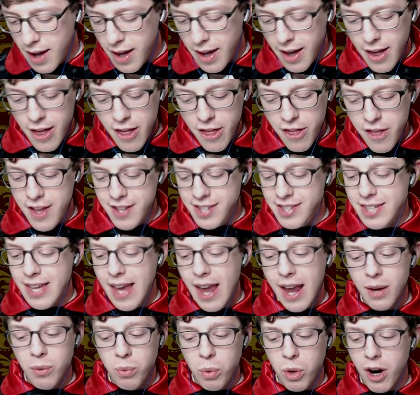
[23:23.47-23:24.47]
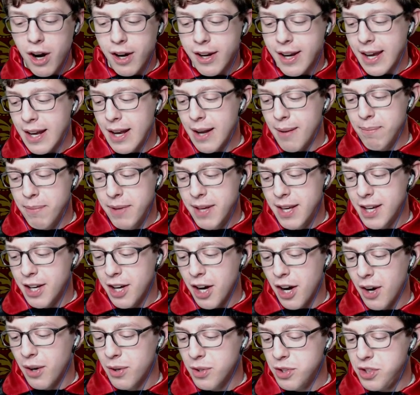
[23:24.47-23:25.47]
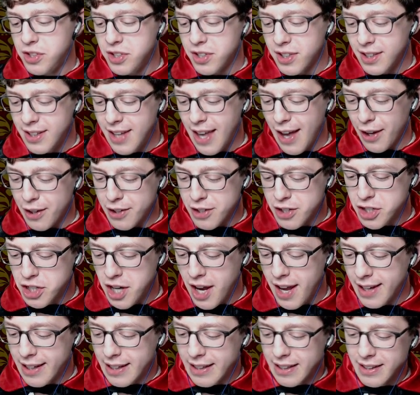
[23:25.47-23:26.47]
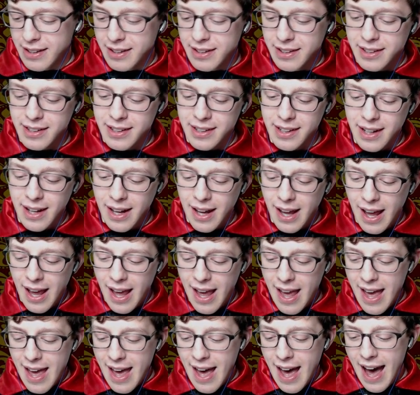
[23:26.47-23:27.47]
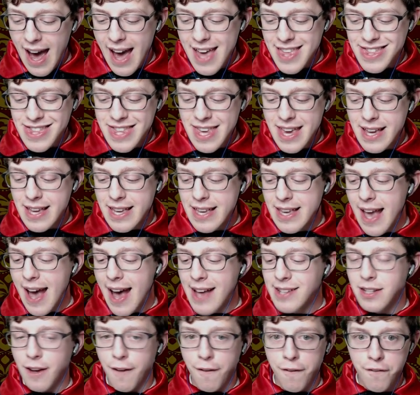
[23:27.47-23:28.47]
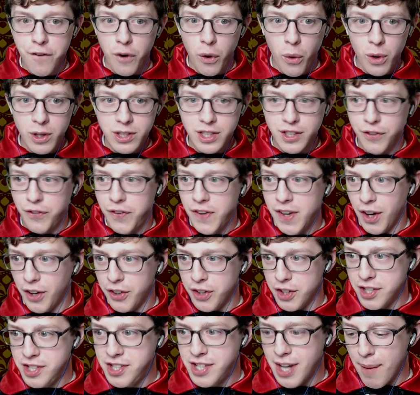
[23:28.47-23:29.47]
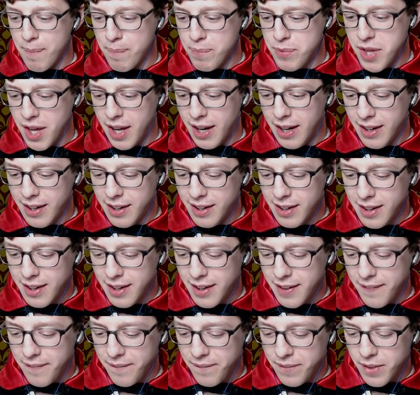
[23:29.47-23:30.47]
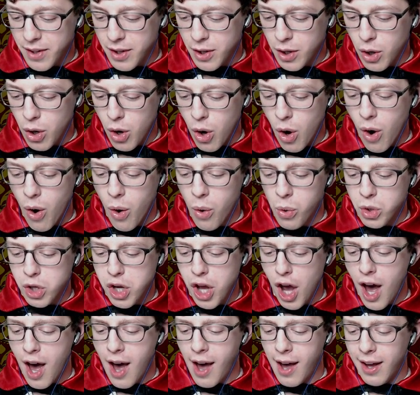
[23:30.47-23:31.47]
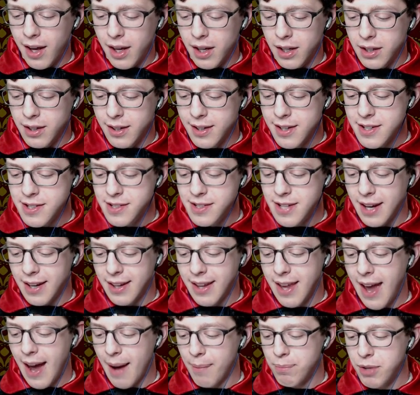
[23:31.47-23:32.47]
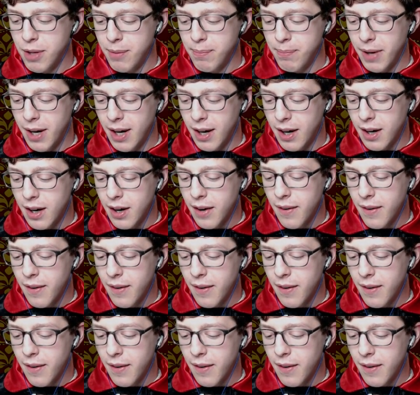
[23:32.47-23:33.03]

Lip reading: "This ain't working, amigos," yelled Jake. "I think he has a force field or something." "Okay," said Captain Bear.